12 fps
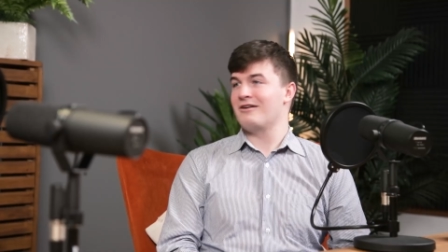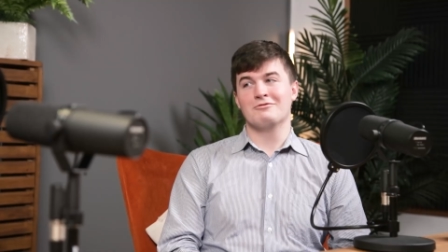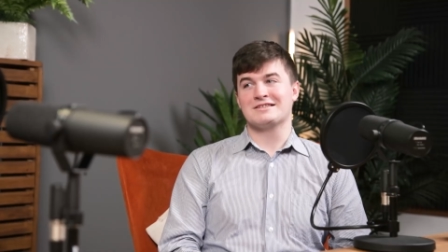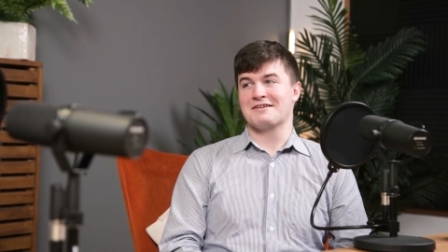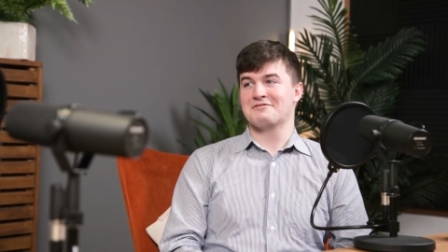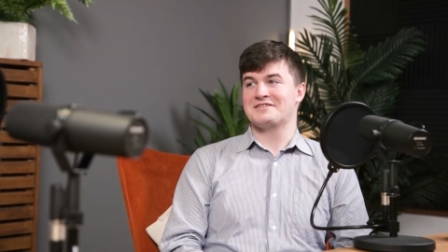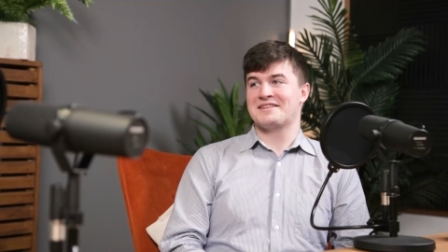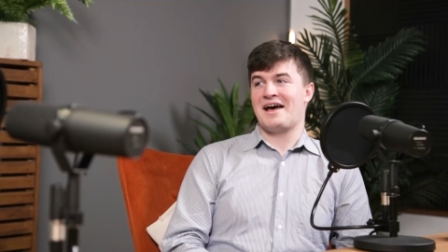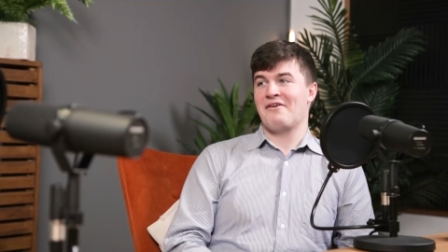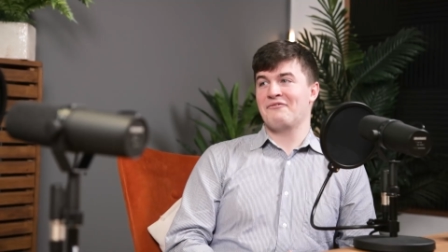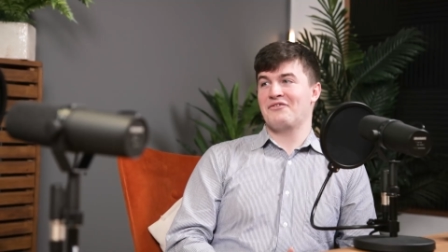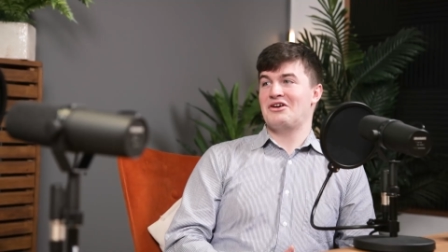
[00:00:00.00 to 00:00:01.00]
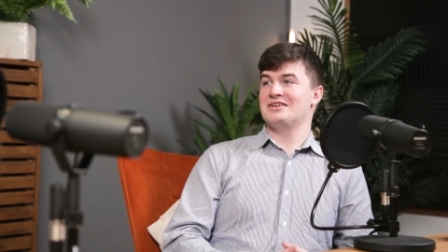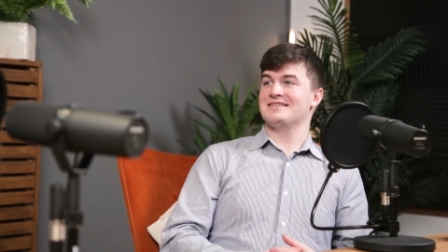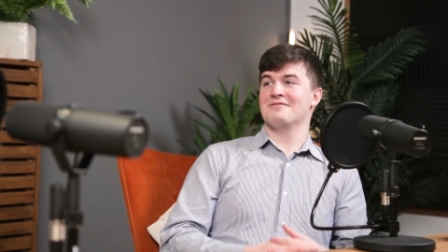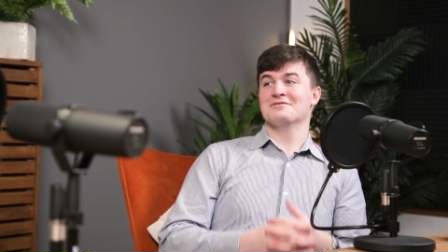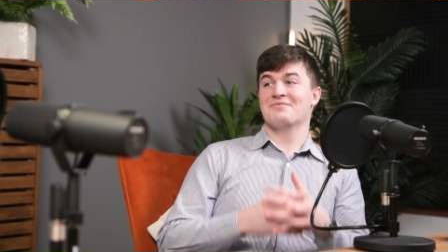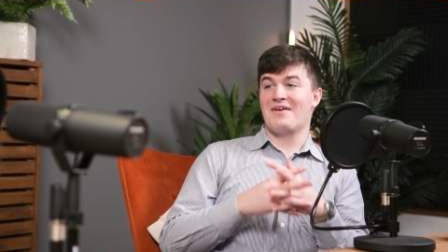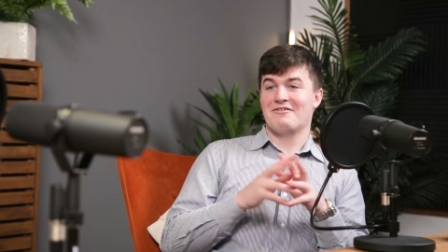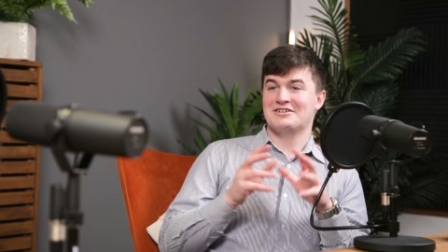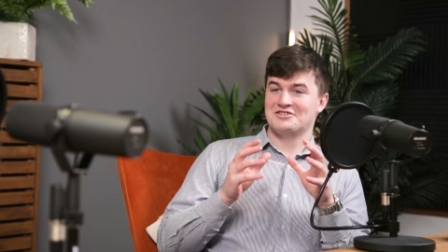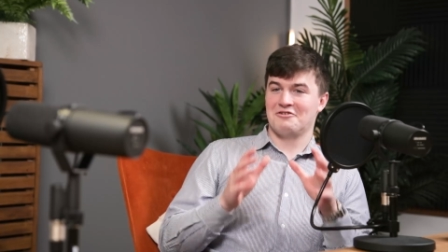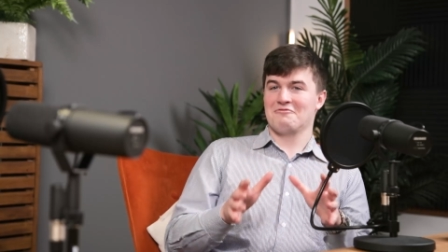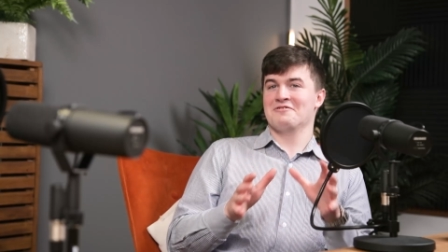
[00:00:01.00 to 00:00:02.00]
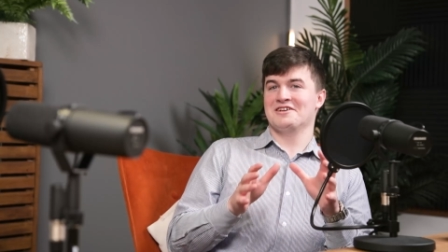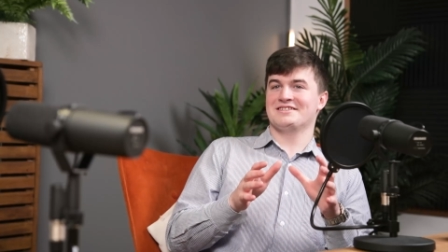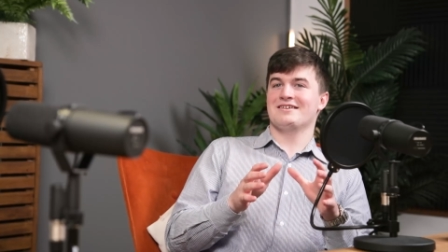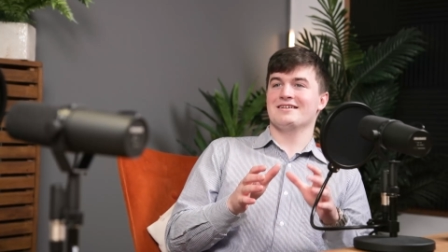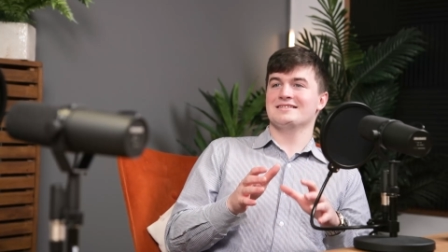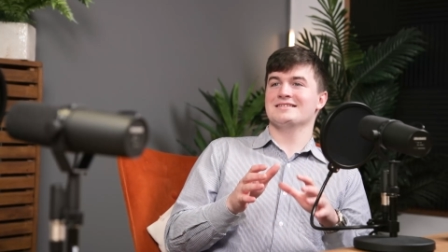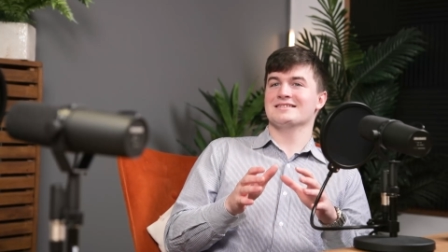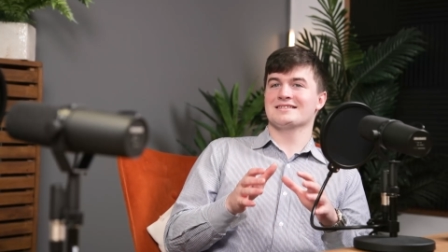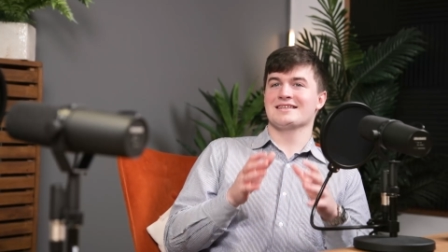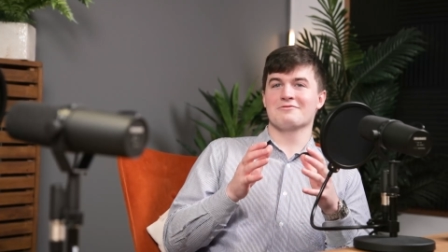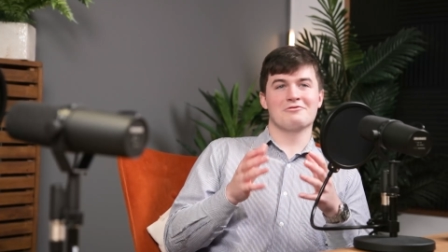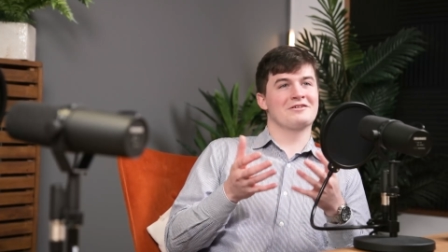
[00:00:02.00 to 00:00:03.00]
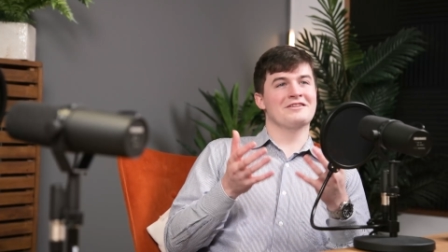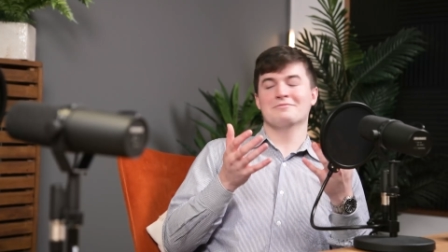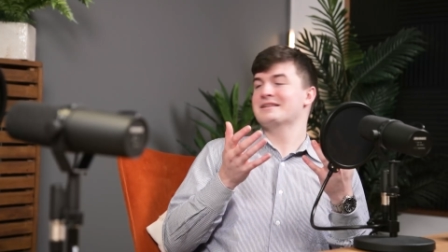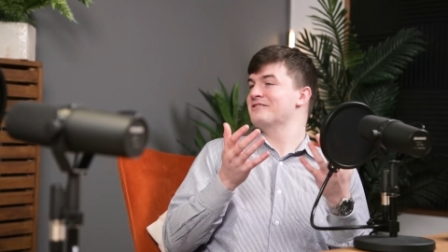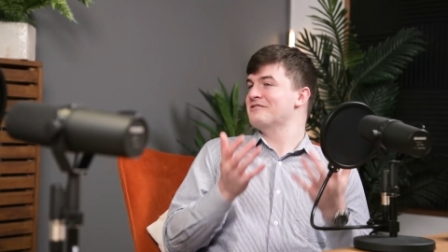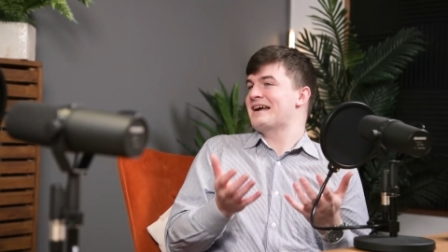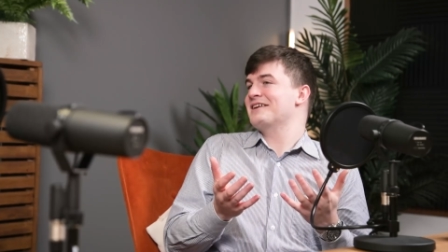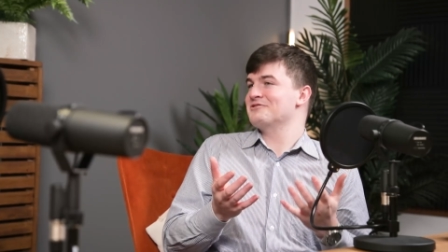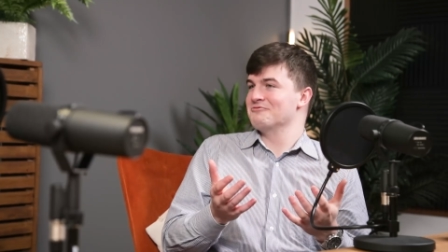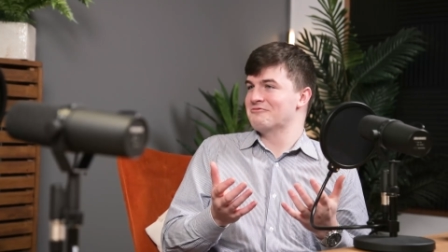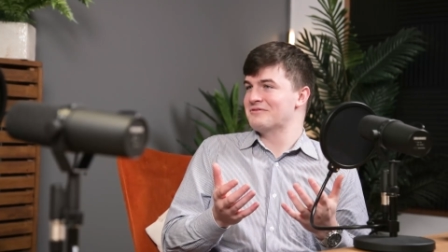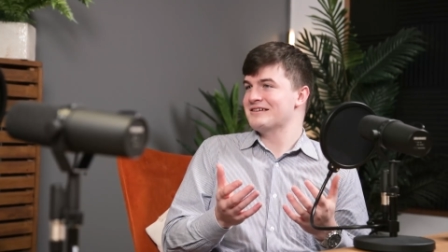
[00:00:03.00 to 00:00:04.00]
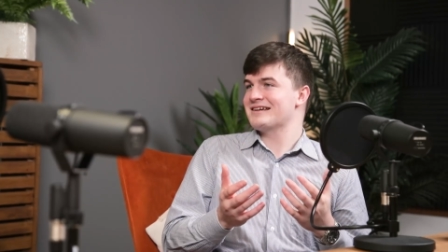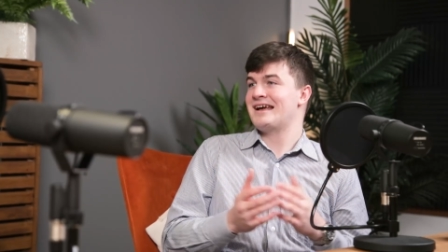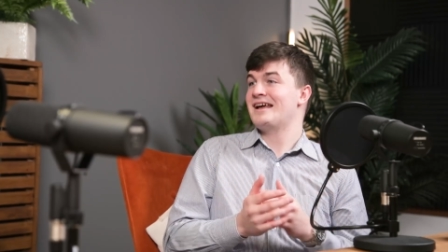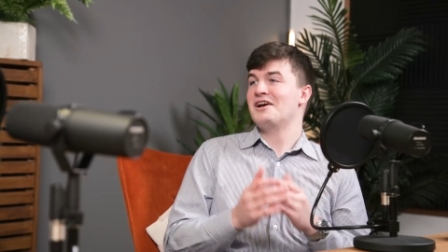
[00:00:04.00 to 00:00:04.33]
I was guilty of that at first. I was very shocked when I started to see that we were going to be doing actual work.